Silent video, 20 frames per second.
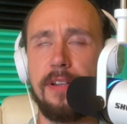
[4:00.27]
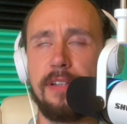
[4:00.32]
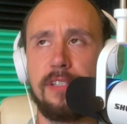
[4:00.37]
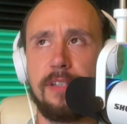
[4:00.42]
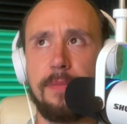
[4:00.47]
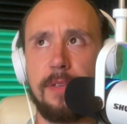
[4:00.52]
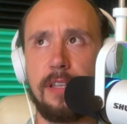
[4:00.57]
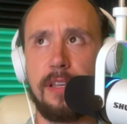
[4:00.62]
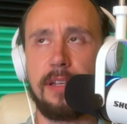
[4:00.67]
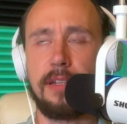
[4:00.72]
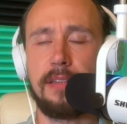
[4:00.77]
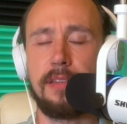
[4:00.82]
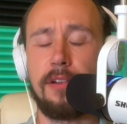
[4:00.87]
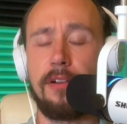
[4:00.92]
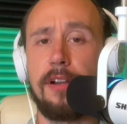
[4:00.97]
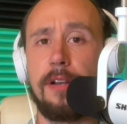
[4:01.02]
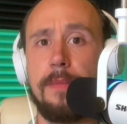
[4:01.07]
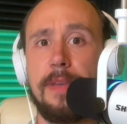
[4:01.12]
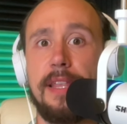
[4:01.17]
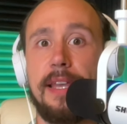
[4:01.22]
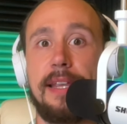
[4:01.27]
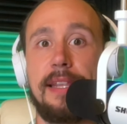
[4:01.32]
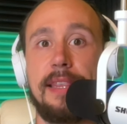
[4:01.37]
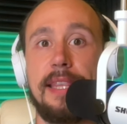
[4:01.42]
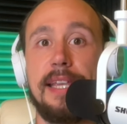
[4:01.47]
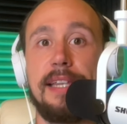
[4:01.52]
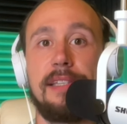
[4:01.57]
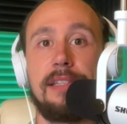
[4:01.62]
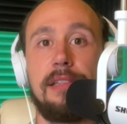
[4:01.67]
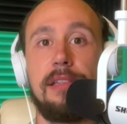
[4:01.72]
something like there are going to be like
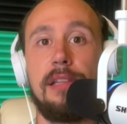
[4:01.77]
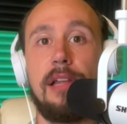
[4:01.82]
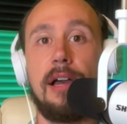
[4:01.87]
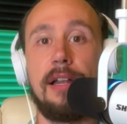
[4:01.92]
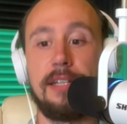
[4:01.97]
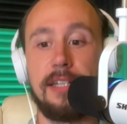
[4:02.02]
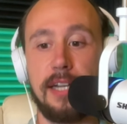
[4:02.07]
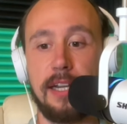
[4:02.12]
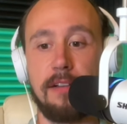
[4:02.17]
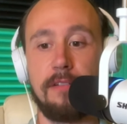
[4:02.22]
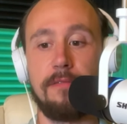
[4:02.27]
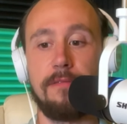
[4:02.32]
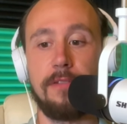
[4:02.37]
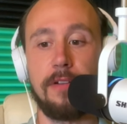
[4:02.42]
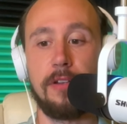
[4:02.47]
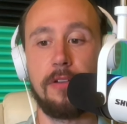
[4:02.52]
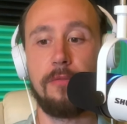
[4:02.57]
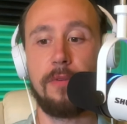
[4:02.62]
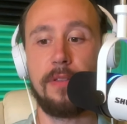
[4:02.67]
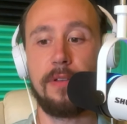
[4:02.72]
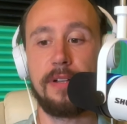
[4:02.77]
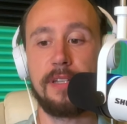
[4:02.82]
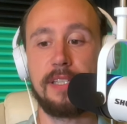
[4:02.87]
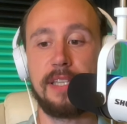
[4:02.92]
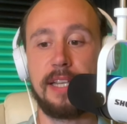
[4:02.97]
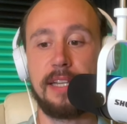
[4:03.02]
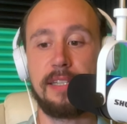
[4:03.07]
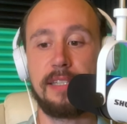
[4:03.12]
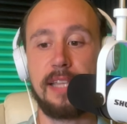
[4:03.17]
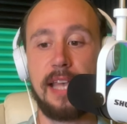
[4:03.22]
things launching for you, whether it's
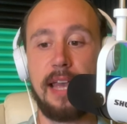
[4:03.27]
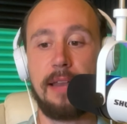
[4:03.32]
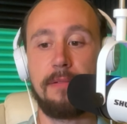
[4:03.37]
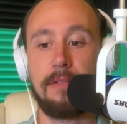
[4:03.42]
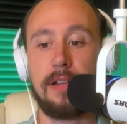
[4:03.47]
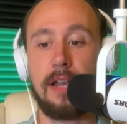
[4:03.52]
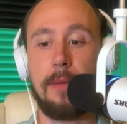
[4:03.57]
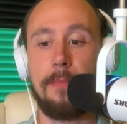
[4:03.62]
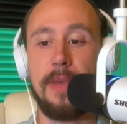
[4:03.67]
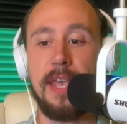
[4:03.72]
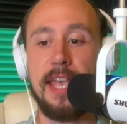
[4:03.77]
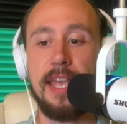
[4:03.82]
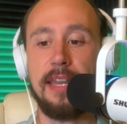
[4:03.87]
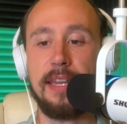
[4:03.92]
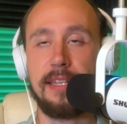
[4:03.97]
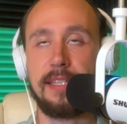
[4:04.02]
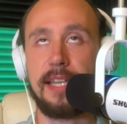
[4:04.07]
things that come in.